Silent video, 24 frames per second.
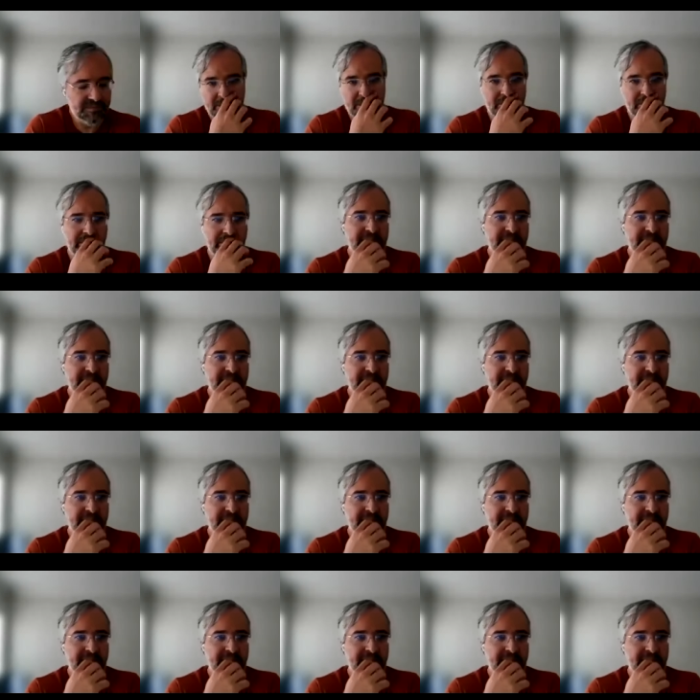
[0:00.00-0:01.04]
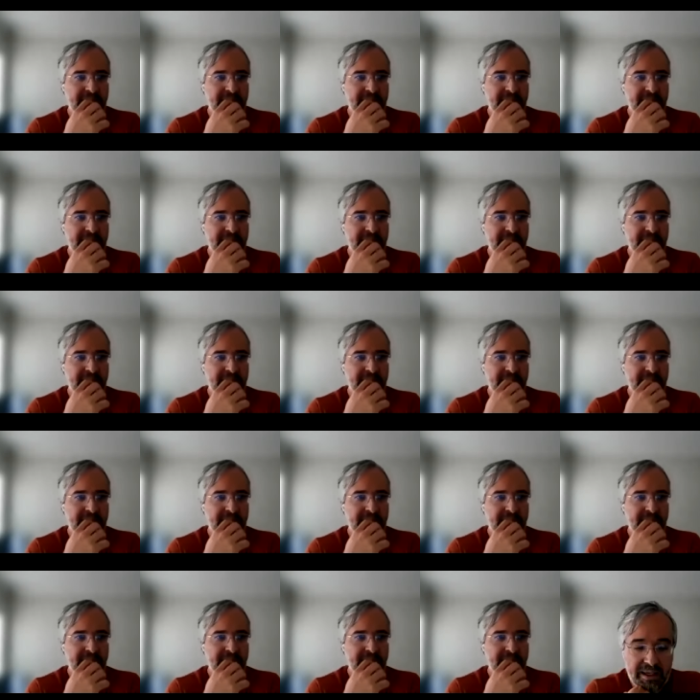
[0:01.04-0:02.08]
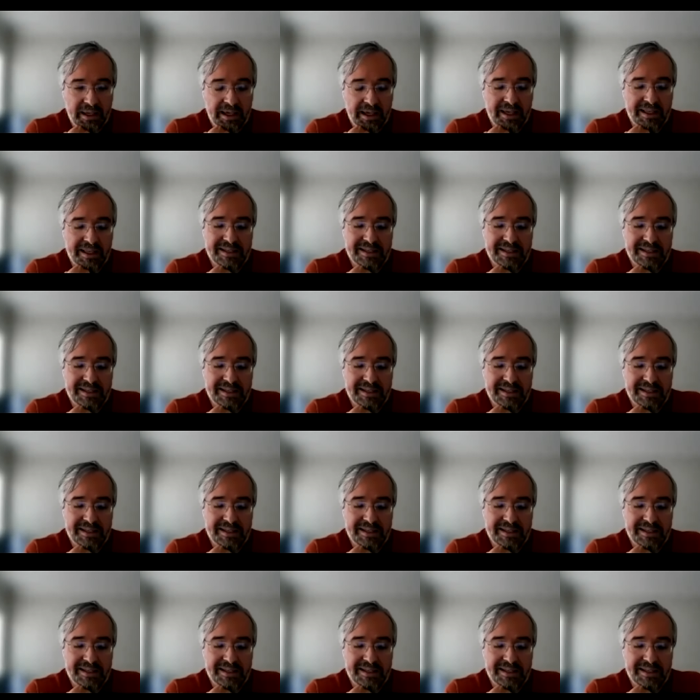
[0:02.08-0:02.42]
what's over there. But it